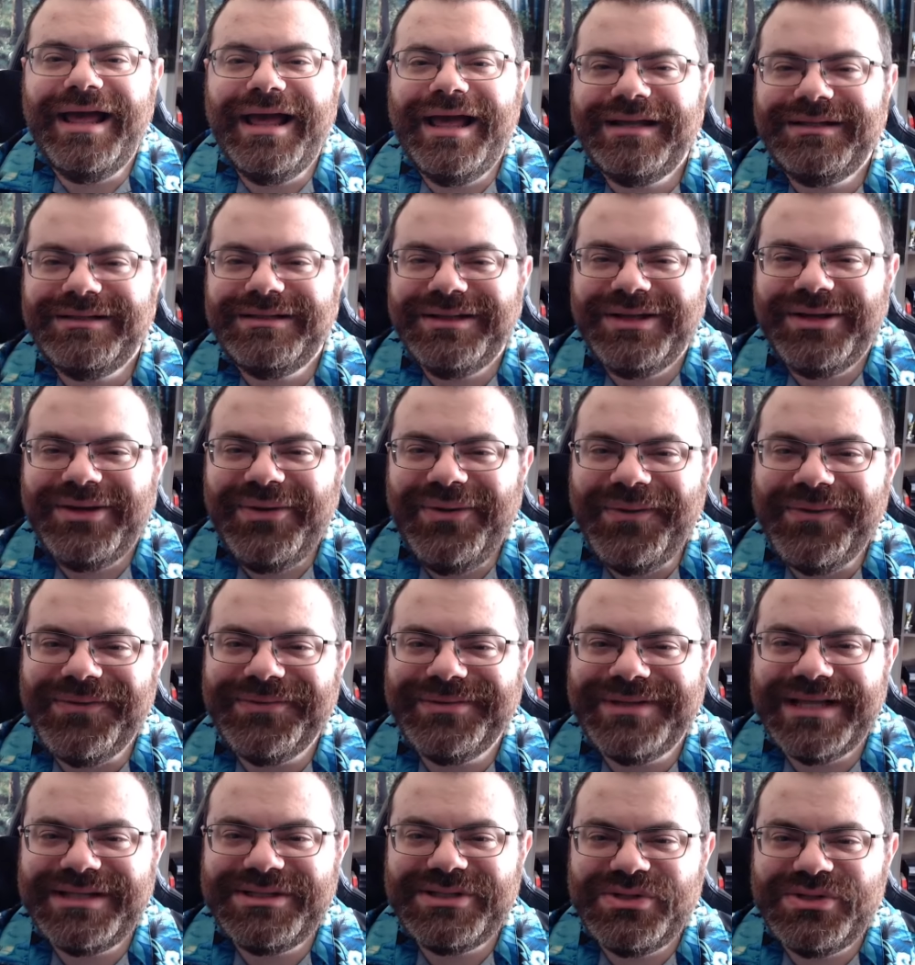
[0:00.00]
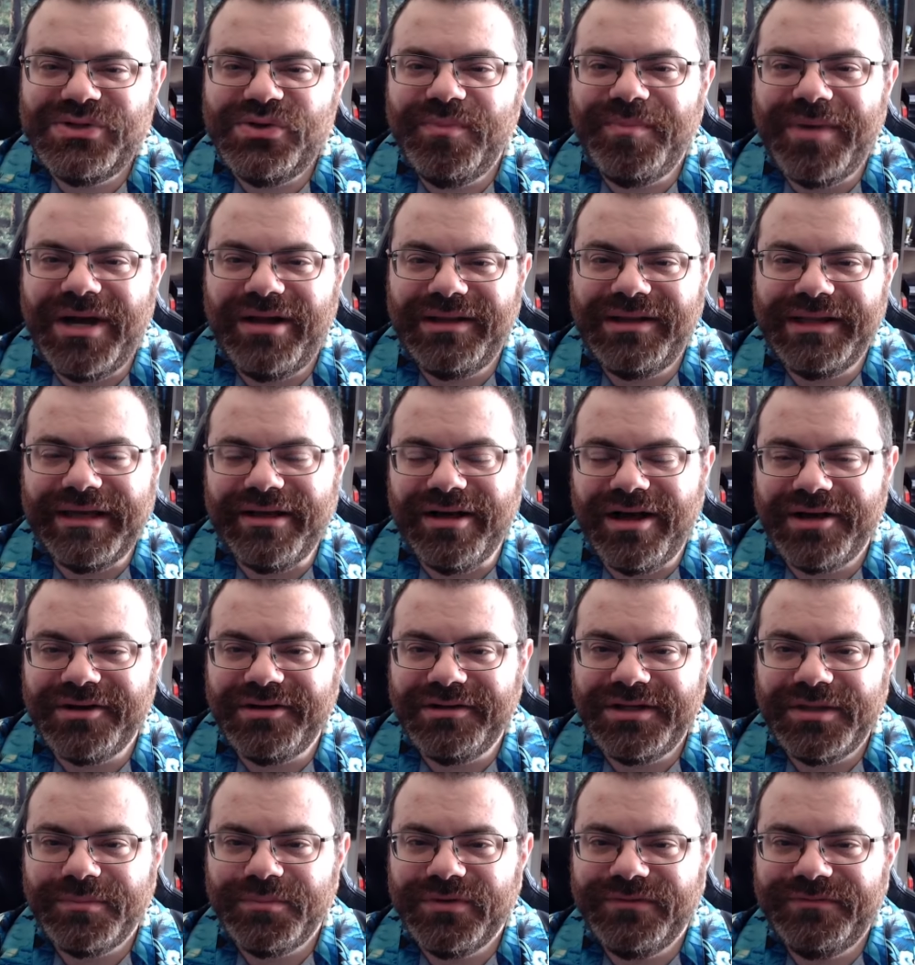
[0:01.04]
Hello, let's do
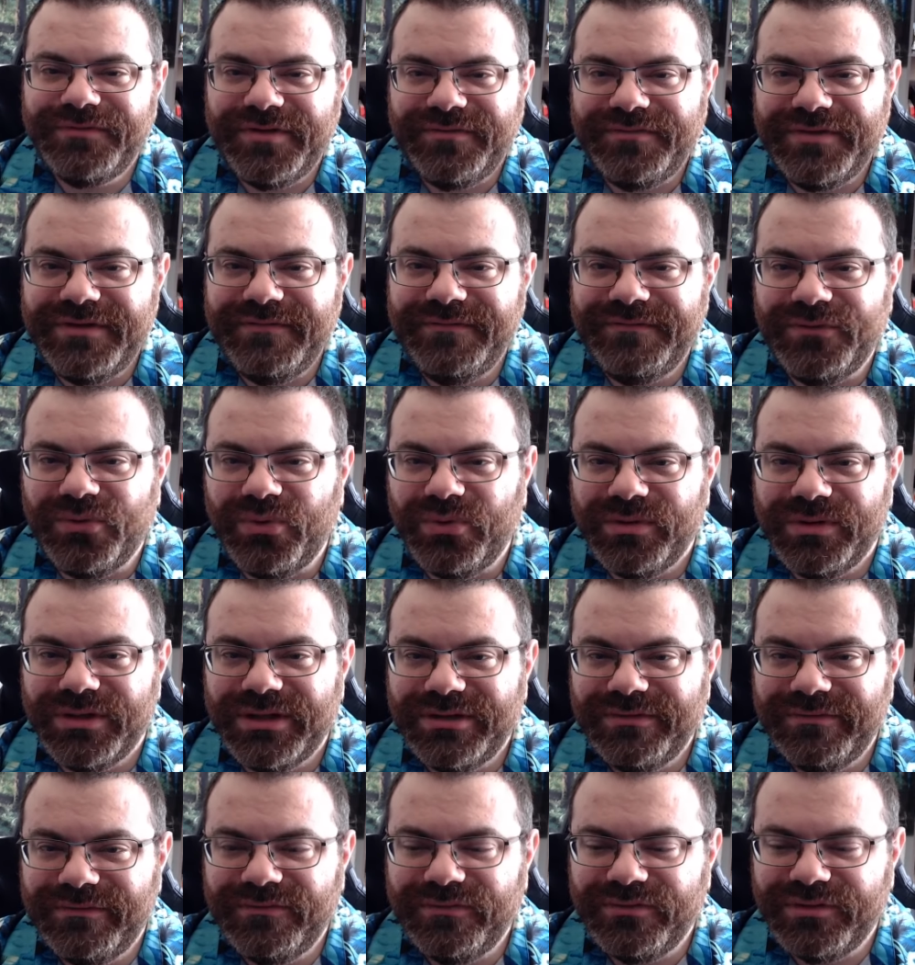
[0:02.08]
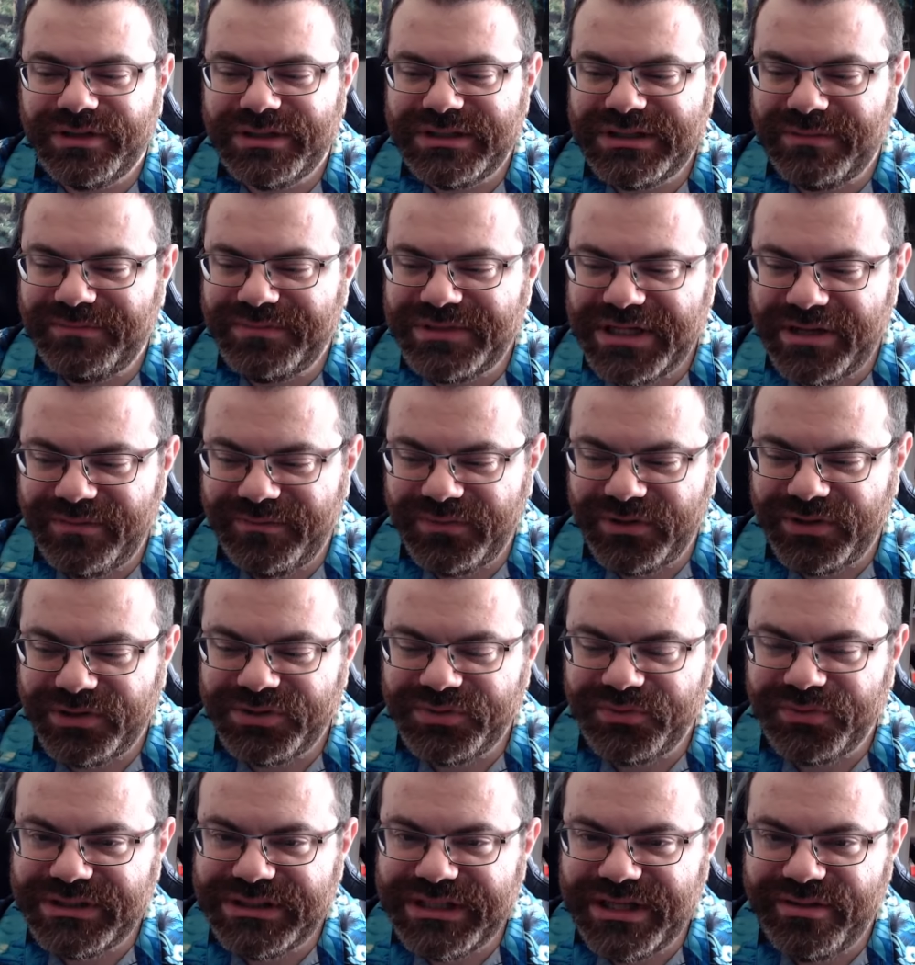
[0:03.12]
Polygonle number 54 for September
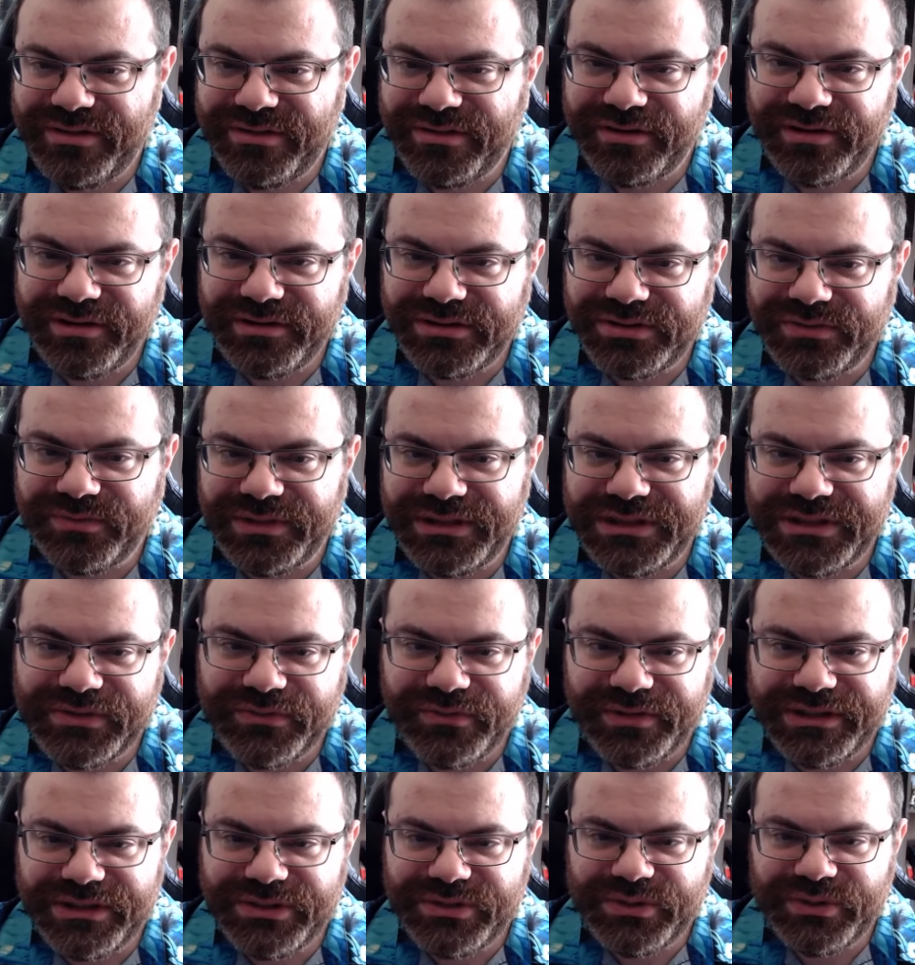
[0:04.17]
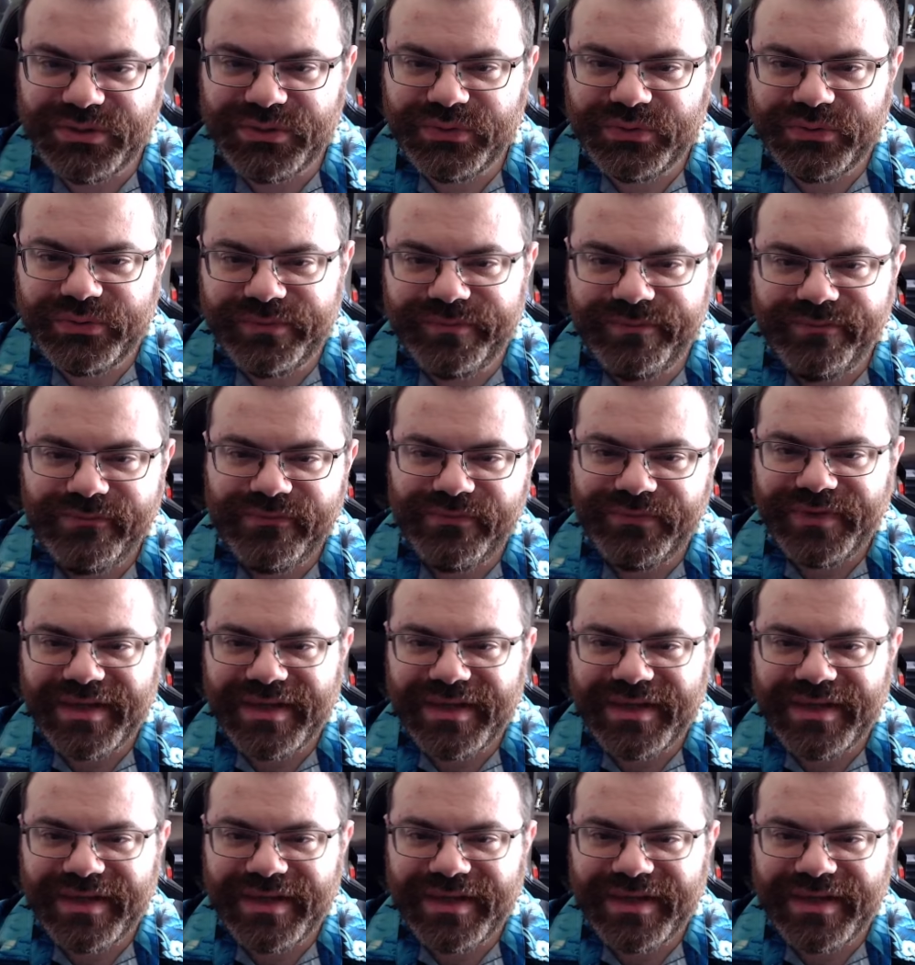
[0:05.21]
23rd, 2022.